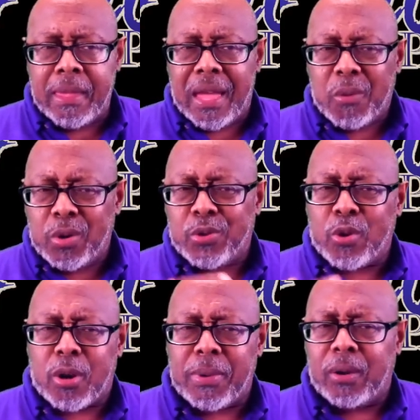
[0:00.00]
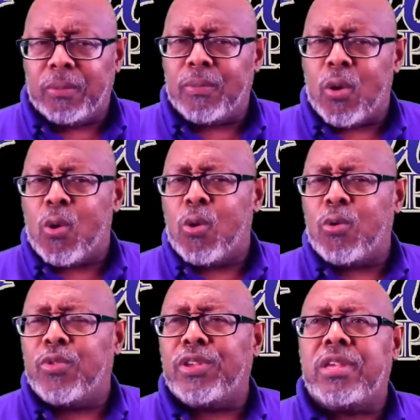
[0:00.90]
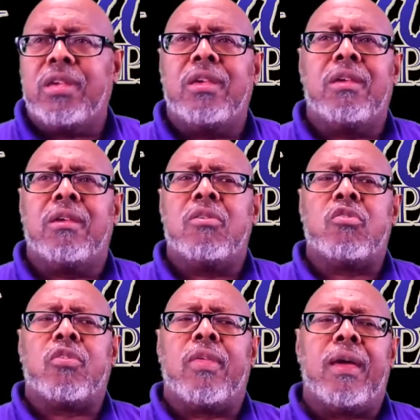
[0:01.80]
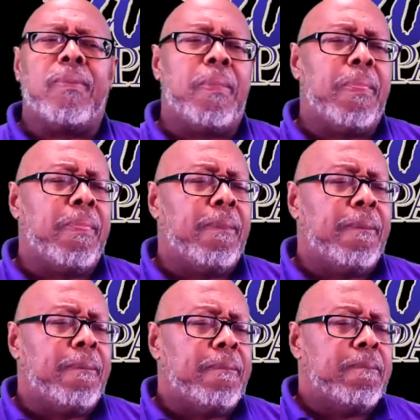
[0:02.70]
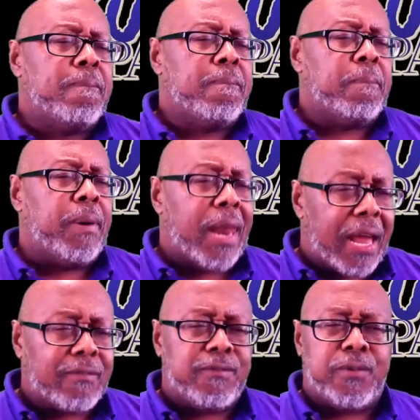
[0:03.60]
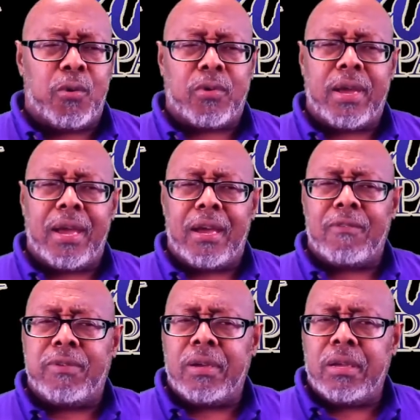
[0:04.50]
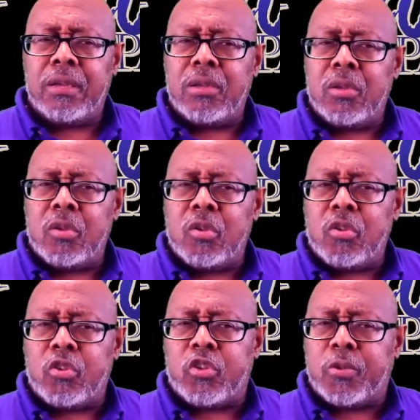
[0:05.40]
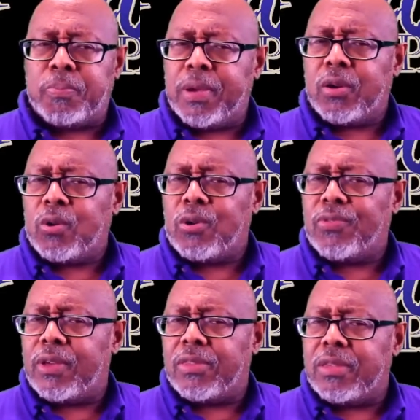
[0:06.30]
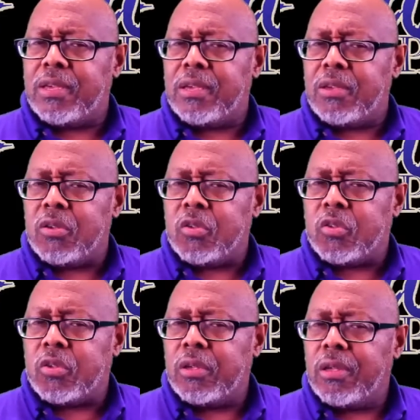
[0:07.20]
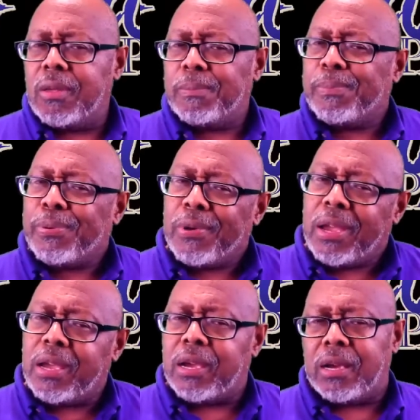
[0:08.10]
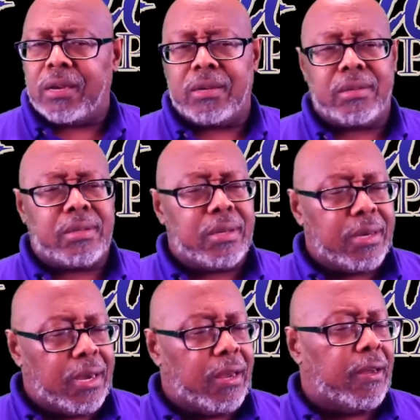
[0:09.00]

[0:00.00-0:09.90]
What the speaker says: I want to talk about all the years that black folk have spent on their knees praying to God,